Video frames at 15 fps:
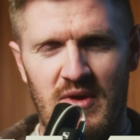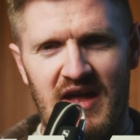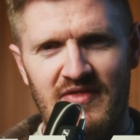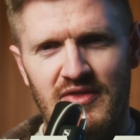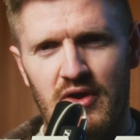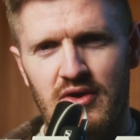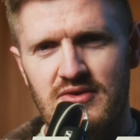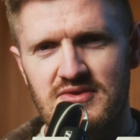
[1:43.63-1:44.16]
and
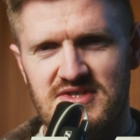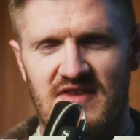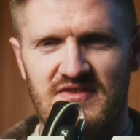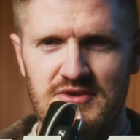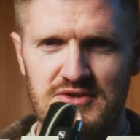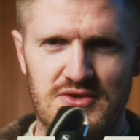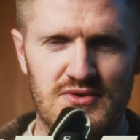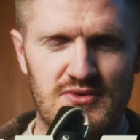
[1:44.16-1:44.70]
those are the
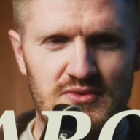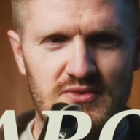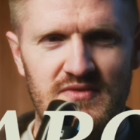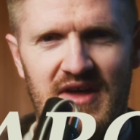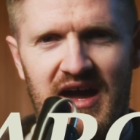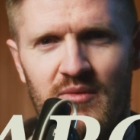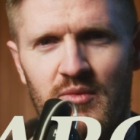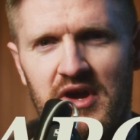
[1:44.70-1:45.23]
two
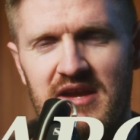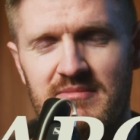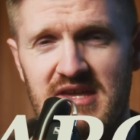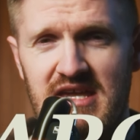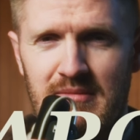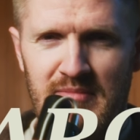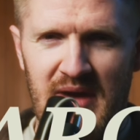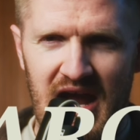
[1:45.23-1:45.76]
that we're going to be
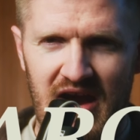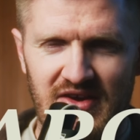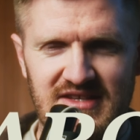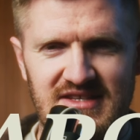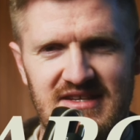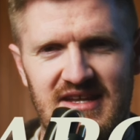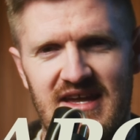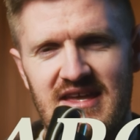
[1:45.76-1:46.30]
comparing
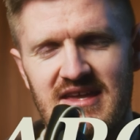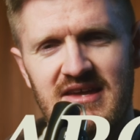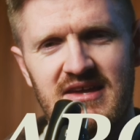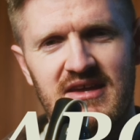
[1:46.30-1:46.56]
today